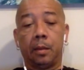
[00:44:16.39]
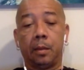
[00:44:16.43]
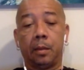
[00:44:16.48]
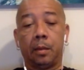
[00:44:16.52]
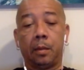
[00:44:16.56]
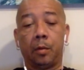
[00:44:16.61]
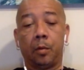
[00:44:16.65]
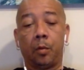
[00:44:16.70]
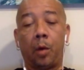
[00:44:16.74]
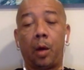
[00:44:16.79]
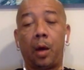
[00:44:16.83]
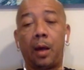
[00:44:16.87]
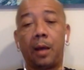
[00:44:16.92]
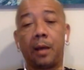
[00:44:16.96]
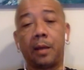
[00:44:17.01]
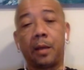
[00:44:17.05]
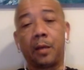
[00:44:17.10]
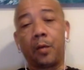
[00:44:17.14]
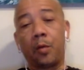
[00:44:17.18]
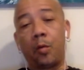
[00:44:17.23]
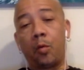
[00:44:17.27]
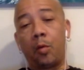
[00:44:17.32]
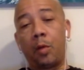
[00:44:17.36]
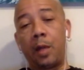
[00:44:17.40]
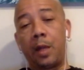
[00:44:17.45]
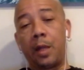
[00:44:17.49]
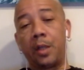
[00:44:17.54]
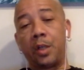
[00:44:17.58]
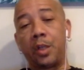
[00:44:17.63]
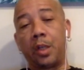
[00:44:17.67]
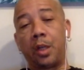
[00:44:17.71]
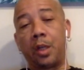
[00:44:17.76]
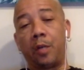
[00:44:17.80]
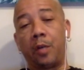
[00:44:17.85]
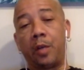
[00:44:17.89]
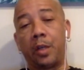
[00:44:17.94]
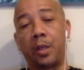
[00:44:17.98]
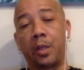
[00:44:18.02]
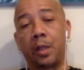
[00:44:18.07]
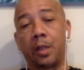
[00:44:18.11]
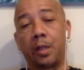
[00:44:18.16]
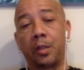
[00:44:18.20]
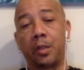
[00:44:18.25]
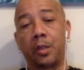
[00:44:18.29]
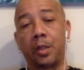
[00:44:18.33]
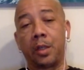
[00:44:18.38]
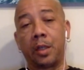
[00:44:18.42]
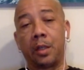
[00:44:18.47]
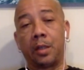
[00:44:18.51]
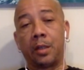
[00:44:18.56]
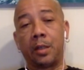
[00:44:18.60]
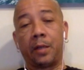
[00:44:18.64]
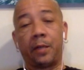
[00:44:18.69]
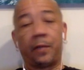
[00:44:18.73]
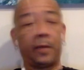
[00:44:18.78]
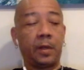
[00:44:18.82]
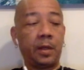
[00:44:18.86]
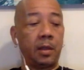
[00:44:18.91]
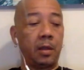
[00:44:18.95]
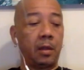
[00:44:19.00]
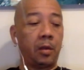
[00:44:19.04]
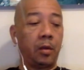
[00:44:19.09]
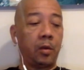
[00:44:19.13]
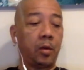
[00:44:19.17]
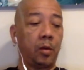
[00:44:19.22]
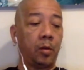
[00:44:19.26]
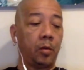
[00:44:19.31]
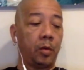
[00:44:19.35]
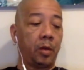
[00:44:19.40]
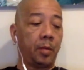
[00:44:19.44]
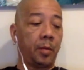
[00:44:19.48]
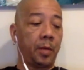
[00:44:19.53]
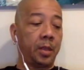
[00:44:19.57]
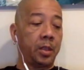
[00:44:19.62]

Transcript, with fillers: we I will all get old and generation change. I forget to look at them a